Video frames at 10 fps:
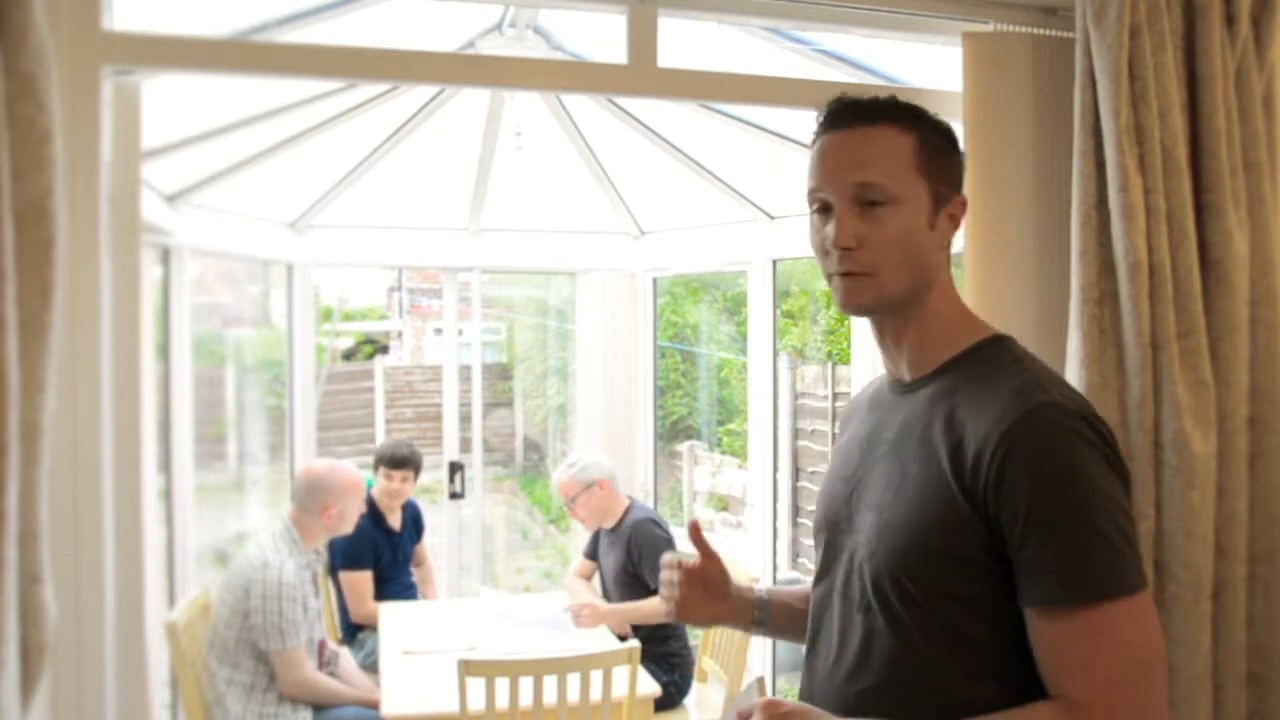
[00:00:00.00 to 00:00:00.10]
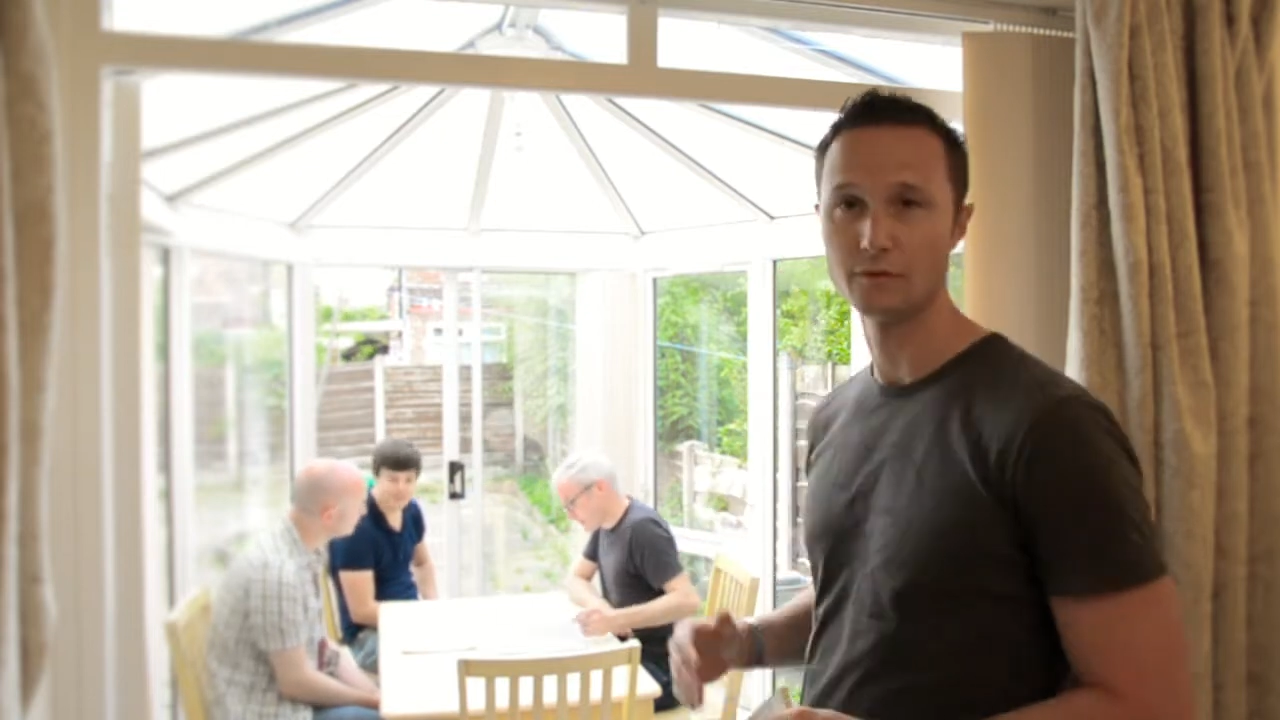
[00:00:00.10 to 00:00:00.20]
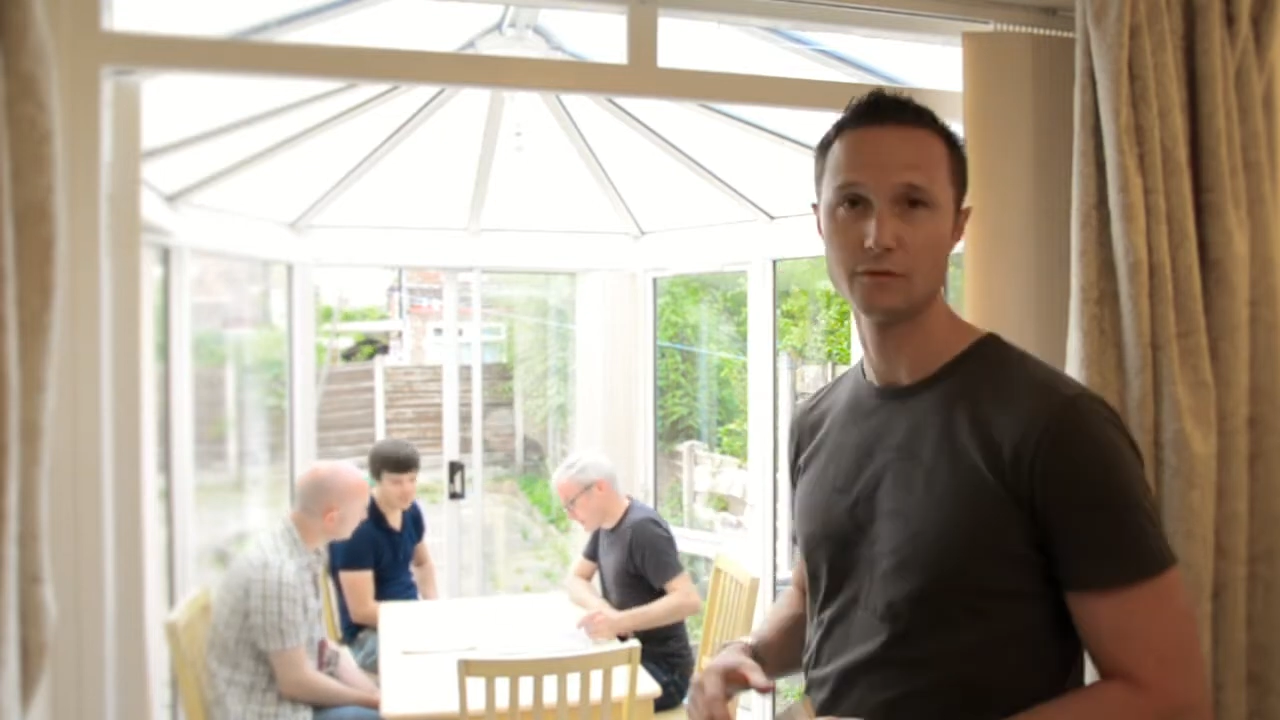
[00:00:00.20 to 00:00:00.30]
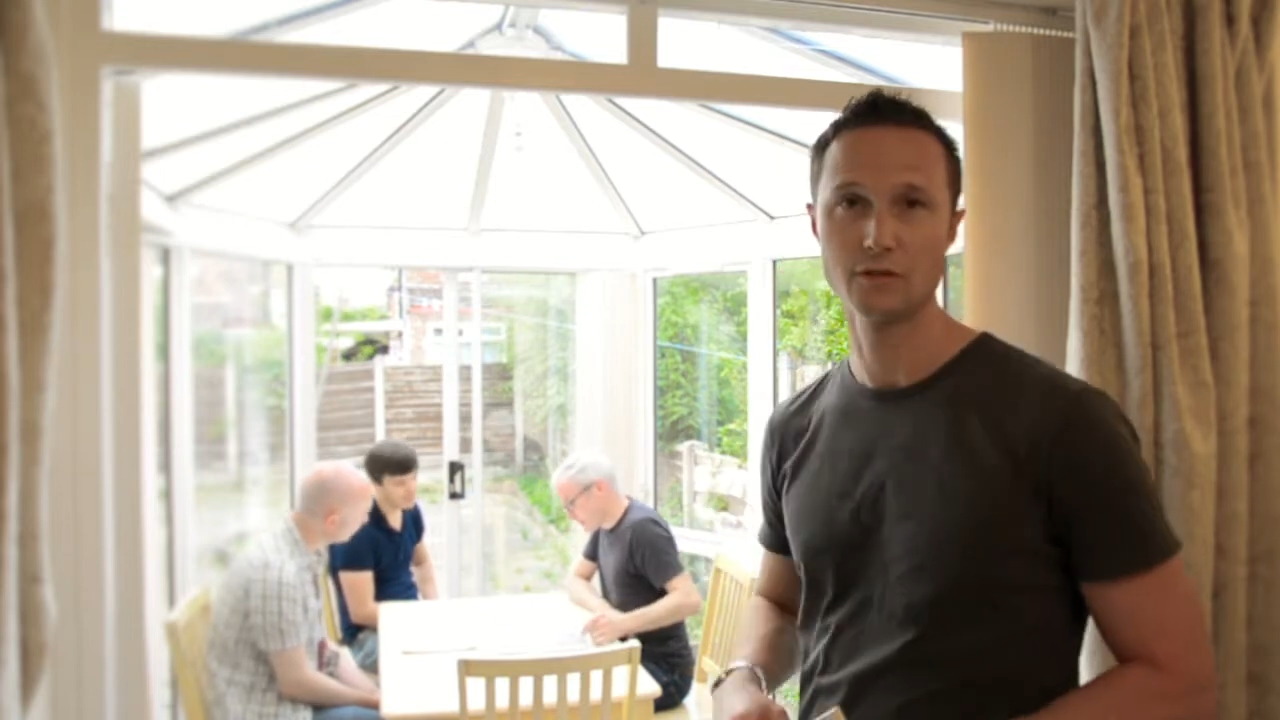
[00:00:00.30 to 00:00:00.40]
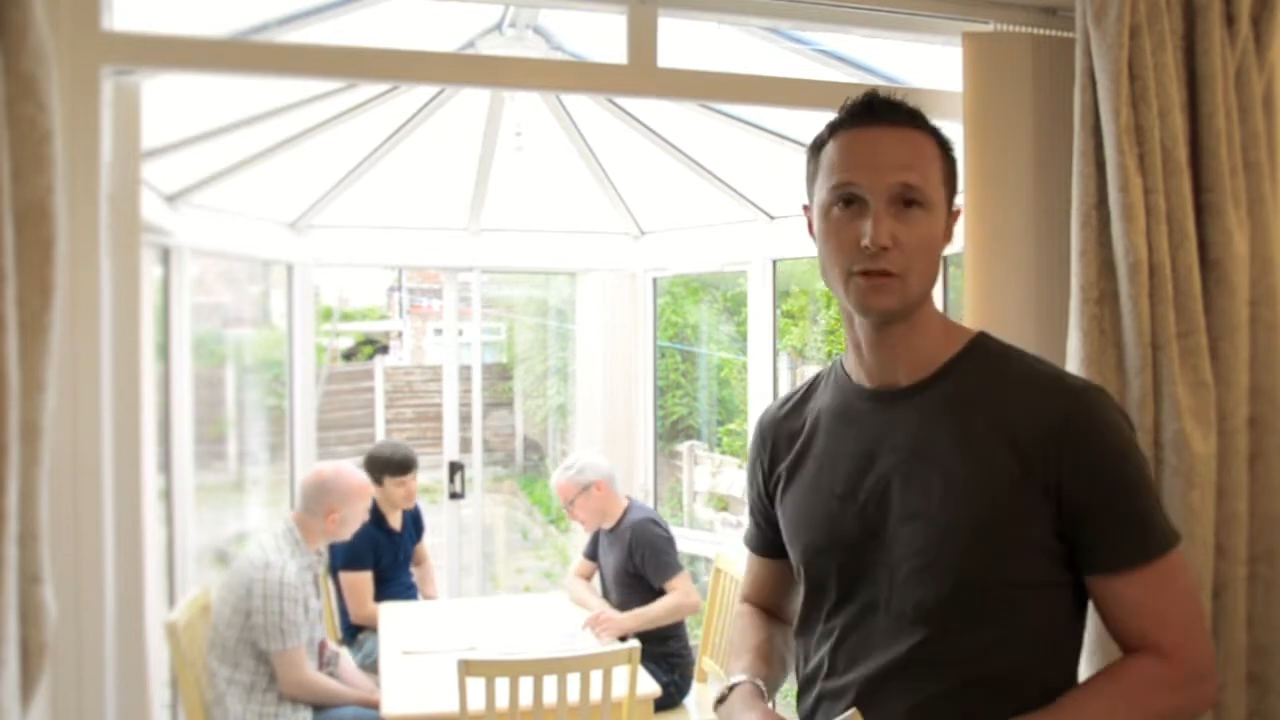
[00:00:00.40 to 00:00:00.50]

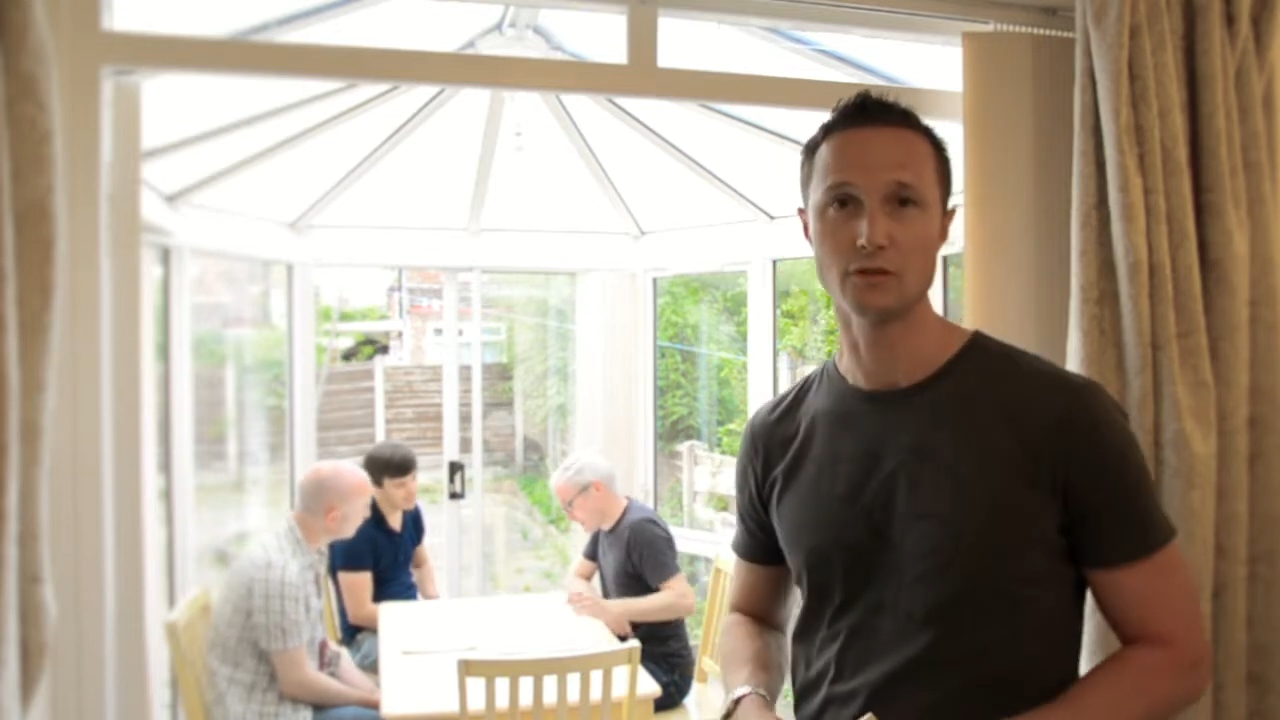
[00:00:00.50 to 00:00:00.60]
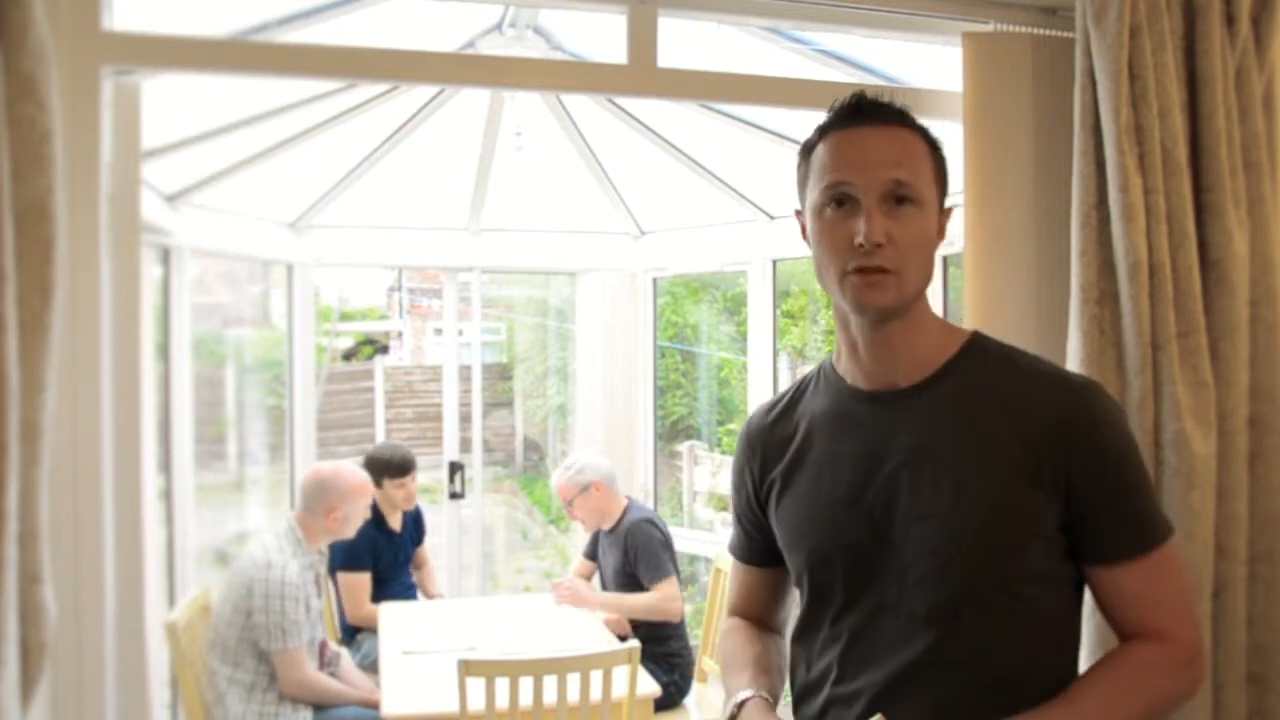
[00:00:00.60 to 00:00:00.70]
with two